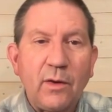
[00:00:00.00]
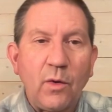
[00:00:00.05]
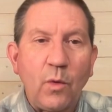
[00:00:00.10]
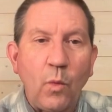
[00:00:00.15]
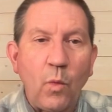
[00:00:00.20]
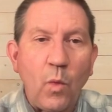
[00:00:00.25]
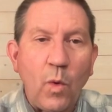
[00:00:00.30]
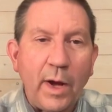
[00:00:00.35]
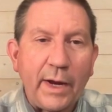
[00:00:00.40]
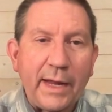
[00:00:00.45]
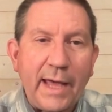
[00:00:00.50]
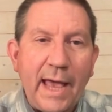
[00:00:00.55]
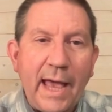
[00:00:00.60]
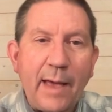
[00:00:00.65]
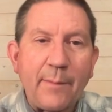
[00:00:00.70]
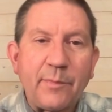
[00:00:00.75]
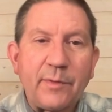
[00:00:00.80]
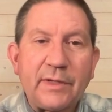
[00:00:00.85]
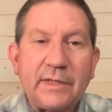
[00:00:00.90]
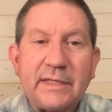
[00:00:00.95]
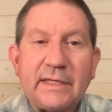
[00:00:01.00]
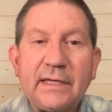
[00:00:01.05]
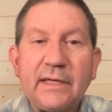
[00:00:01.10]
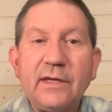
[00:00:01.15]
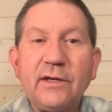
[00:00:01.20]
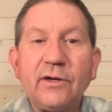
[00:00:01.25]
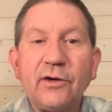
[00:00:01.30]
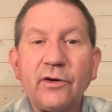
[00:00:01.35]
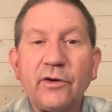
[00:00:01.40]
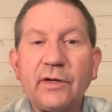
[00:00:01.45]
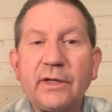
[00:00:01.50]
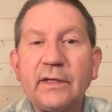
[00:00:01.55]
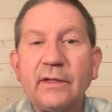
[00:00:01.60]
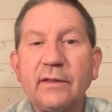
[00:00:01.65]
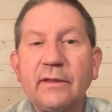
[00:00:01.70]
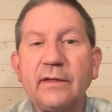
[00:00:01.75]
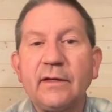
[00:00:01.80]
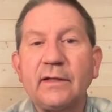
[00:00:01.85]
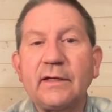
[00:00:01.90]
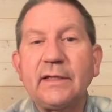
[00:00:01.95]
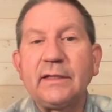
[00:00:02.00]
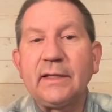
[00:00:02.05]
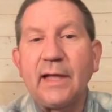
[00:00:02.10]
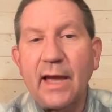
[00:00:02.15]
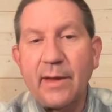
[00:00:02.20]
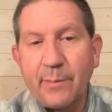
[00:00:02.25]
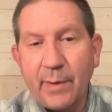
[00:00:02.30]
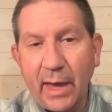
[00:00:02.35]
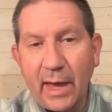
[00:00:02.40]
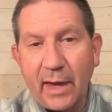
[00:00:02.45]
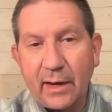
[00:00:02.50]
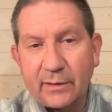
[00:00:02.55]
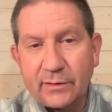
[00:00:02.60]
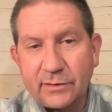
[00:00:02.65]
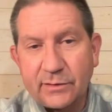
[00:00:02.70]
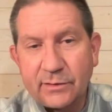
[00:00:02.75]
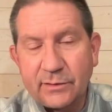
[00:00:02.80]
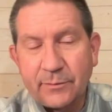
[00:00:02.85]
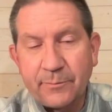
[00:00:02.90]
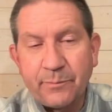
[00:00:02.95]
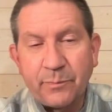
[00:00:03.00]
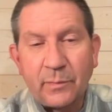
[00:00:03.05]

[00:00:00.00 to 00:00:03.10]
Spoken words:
what happened here in the climax,